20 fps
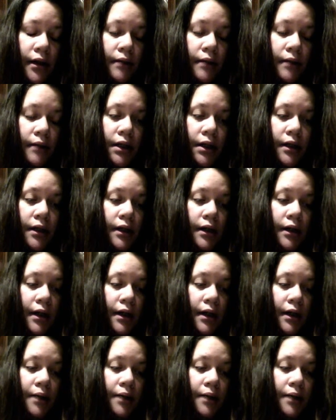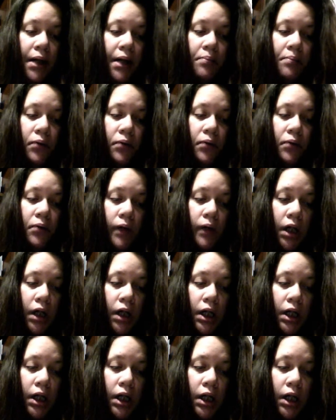I mean, the
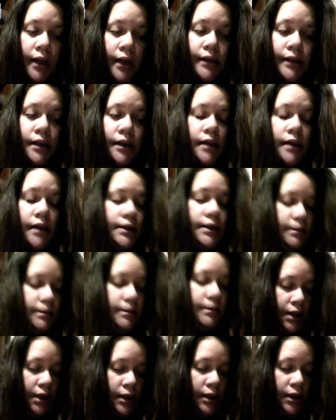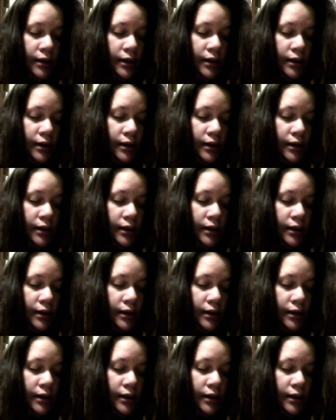paperwork exhausted me.